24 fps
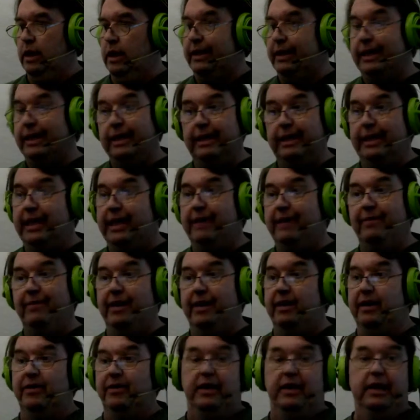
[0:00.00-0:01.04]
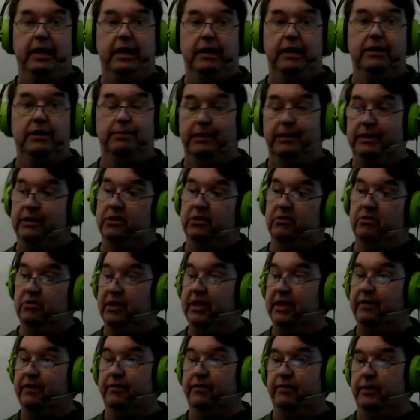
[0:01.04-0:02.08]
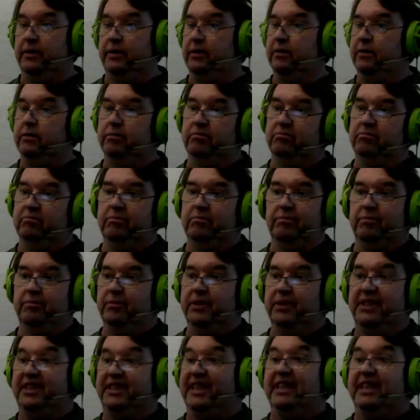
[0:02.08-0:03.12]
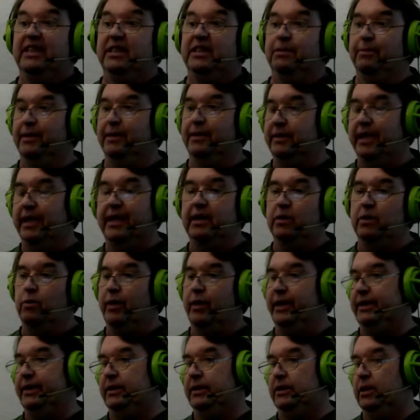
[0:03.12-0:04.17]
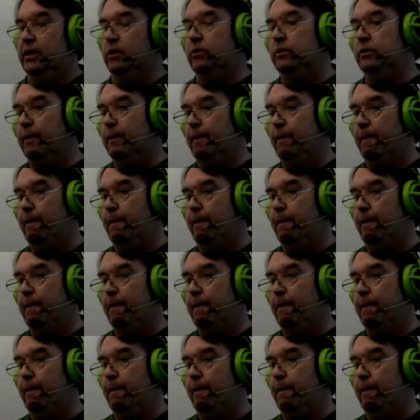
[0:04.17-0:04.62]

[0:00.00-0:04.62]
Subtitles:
He didn't leave anything else but grief and resentment anyway, so